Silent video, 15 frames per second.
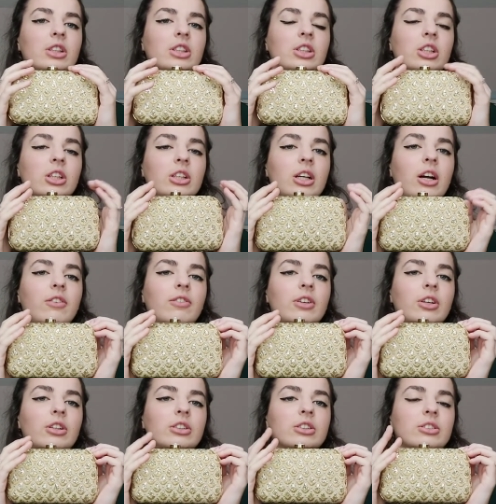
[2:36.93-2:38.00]
sure on your outfit
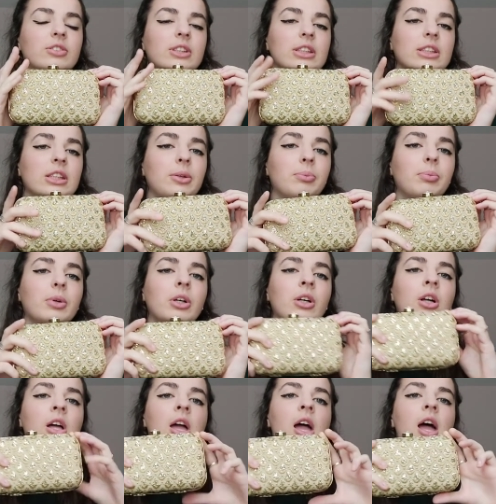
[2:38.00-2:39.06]
or it's really simple